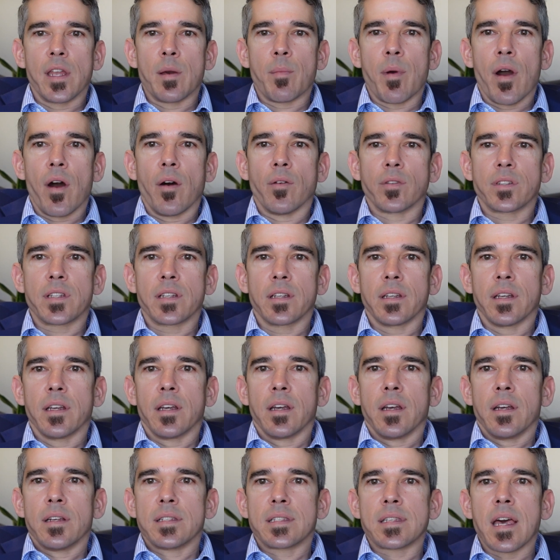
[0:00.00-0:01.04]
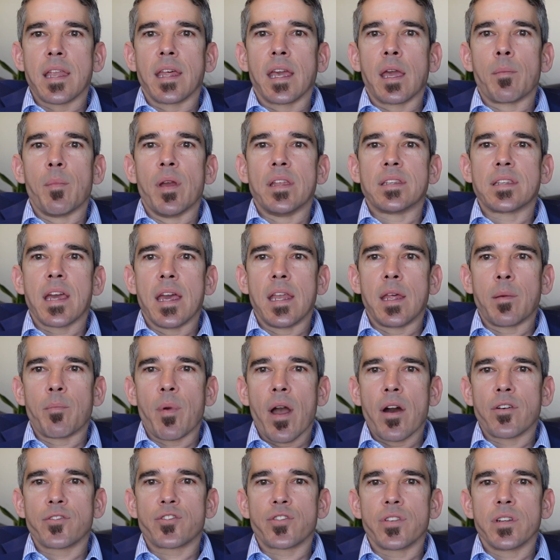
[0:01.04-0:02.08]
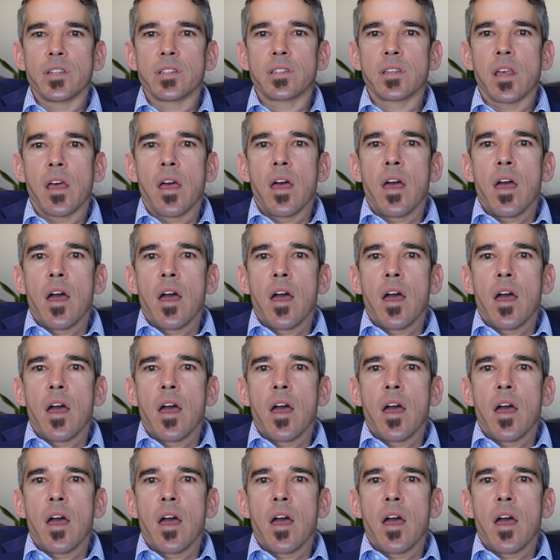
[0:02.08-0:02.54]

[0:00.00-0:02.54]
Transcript: about setting and maintaining boundaries